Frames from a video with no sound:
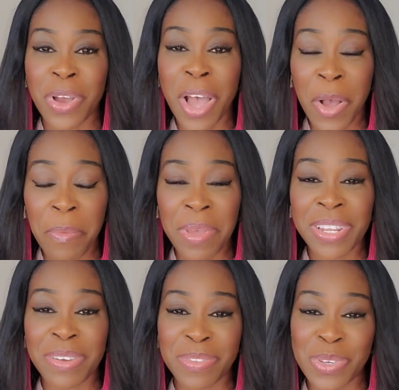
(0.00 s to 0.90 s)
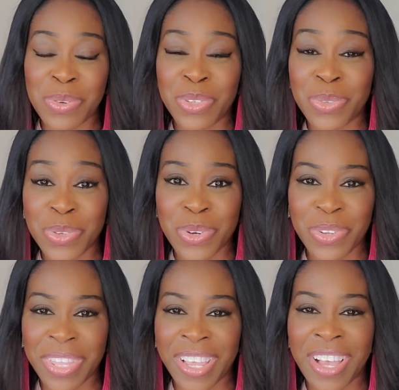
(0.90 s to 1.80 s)
How many of you
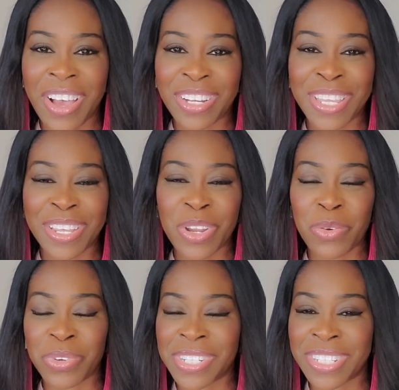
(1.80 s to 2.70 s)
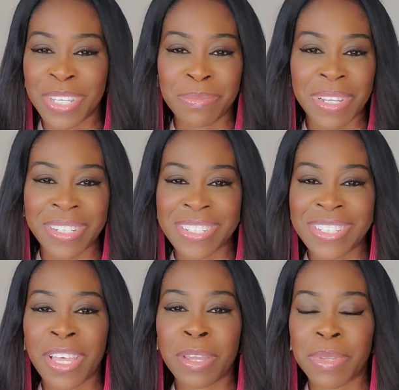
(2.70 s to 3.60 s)
know that God can redeem the
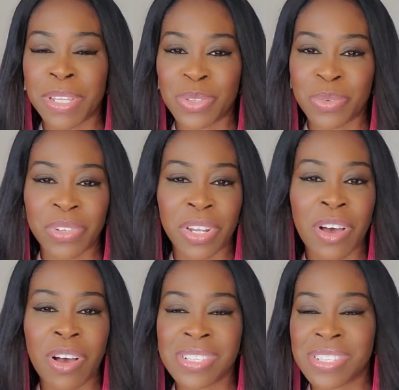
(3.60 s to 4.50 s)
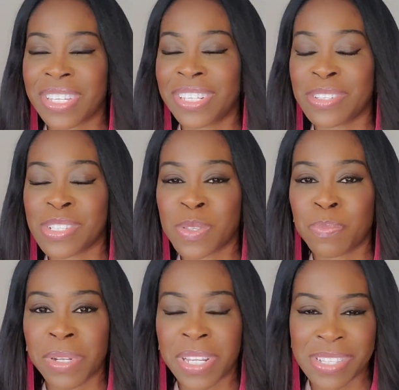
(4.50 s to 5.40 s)
time that you've lost in a
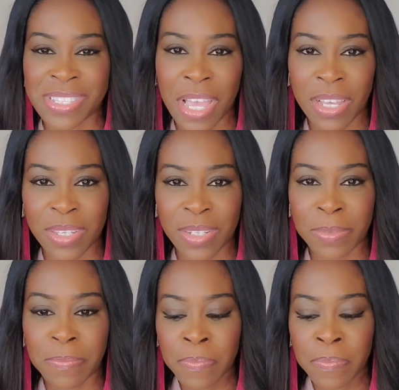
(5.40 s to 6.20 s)
split second?